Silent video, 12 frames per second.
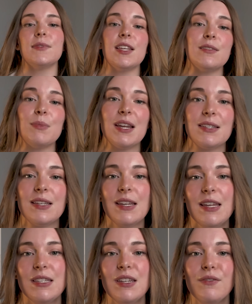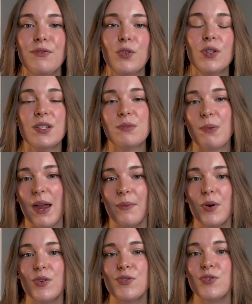This makes it easy for
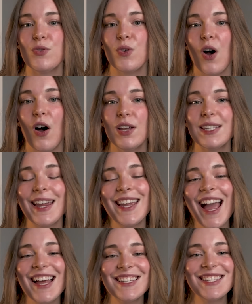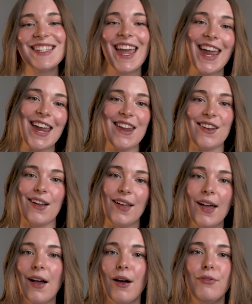spammers to cause a cascade
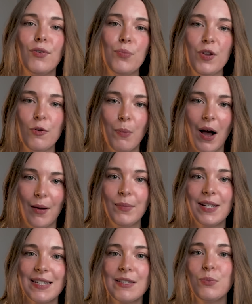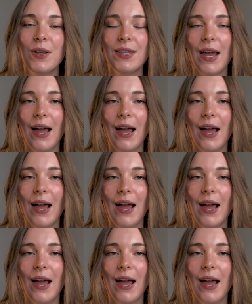of review bombings with